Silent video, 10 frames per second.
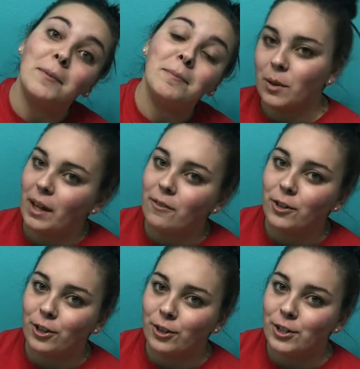So without
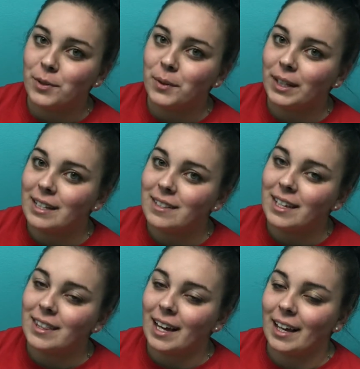further ado, let's
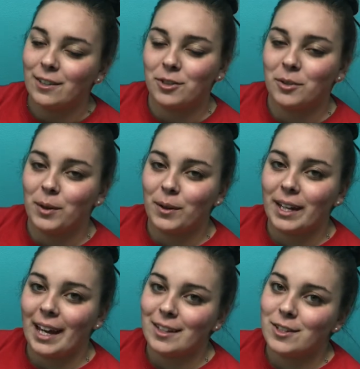get that intro
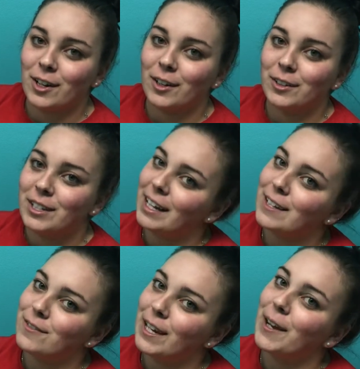rolling and start on
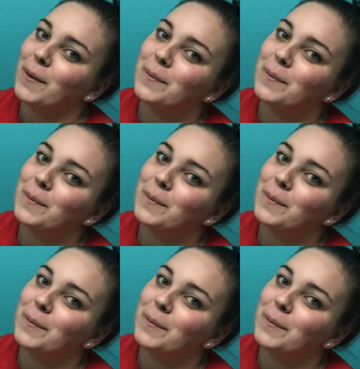today's video.